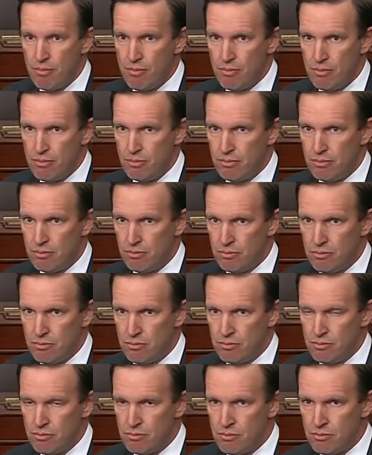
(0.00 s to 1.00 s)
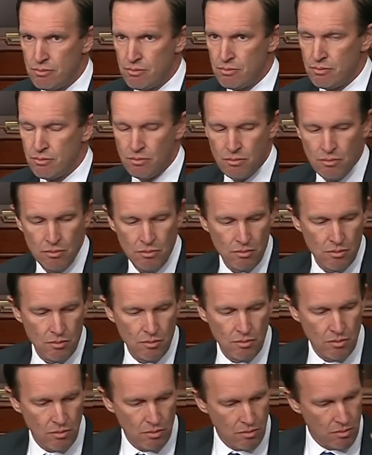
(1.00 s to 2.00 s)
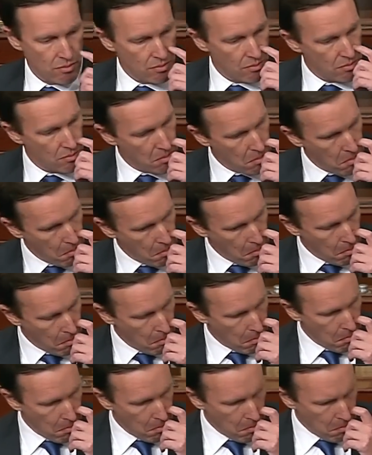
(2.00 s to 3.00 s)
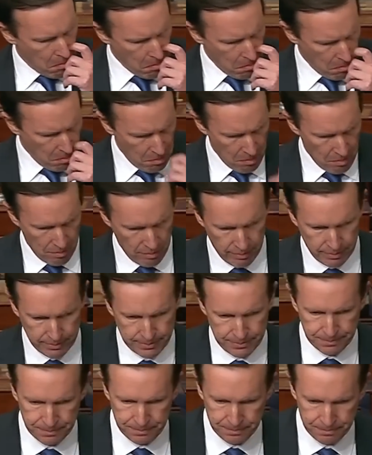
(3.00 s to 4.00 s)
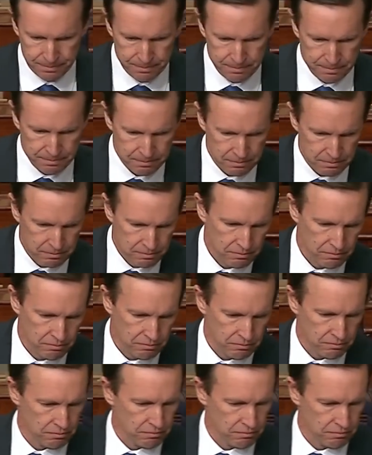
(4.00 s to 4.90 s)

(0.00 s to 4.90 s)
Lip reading: (no one is talking)